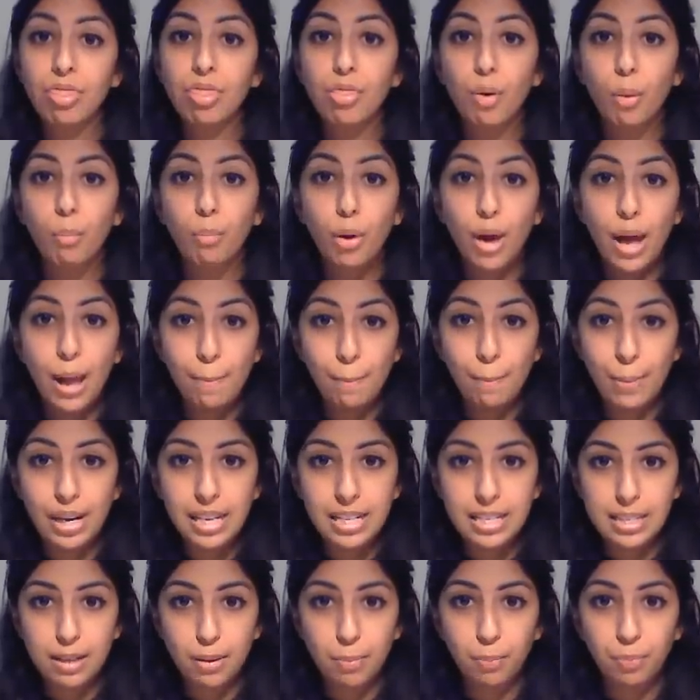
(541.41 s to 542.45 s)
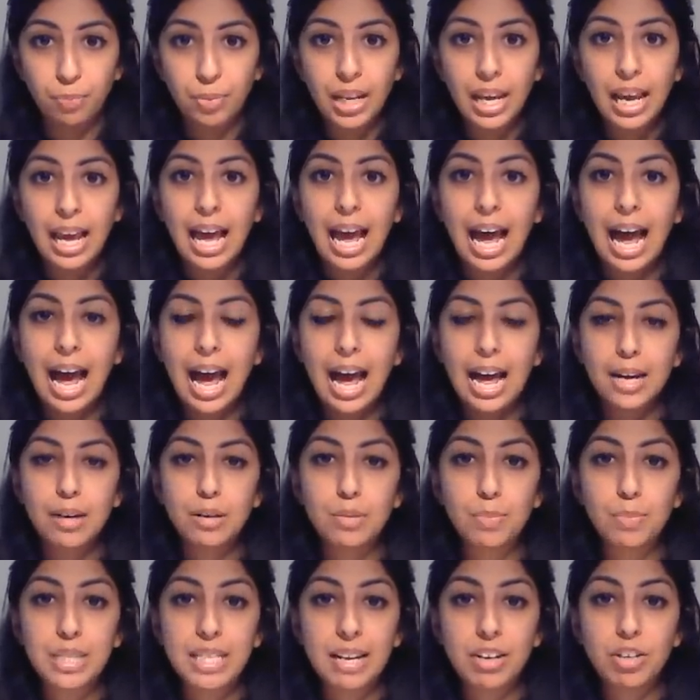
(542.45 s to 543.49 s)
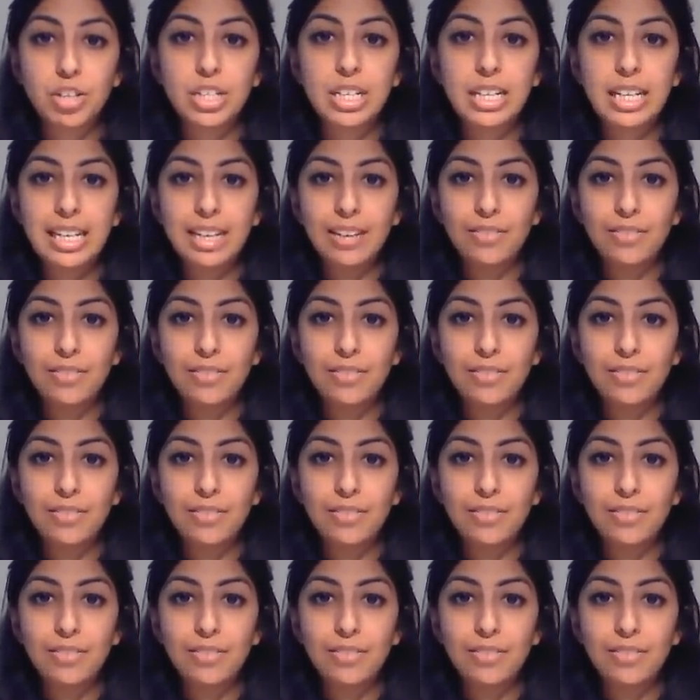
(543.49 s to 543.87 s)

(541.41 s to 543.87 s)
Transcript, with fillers: and thromboembolism and potentially